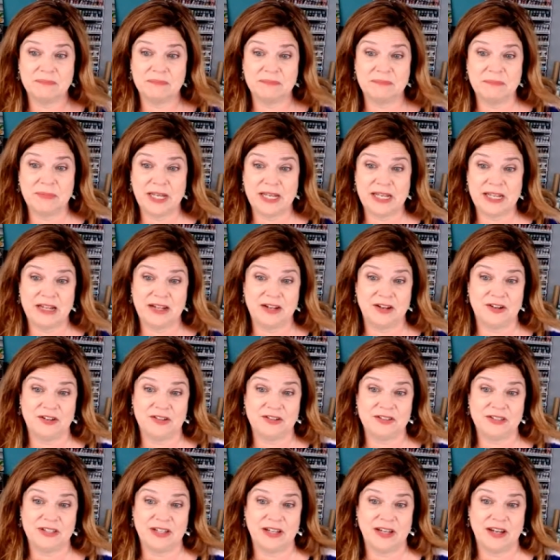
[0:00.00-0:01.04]
many
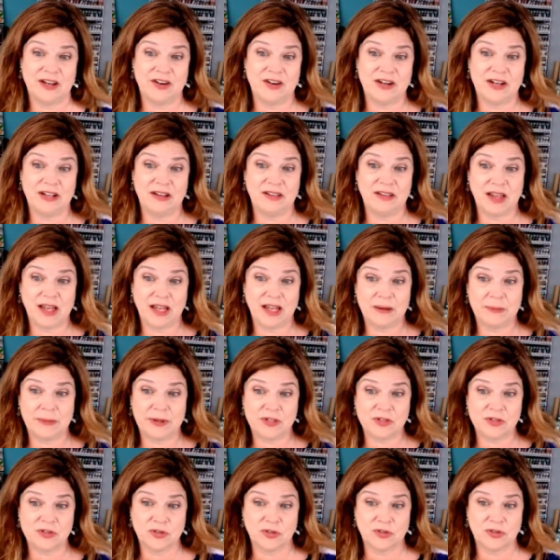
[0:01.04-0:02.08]
years and carried a lot on my
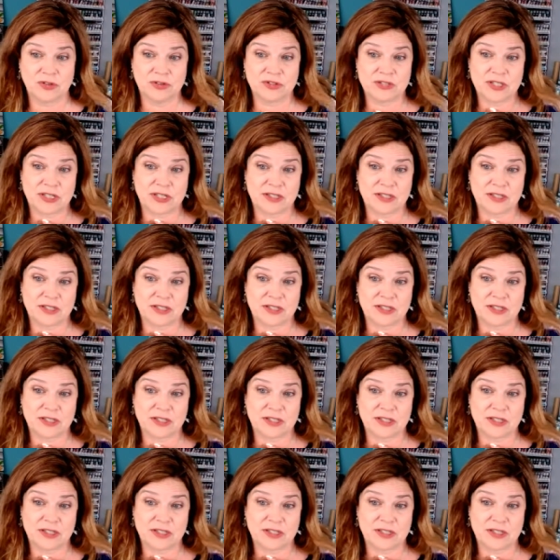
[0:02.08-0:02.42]
shoulders,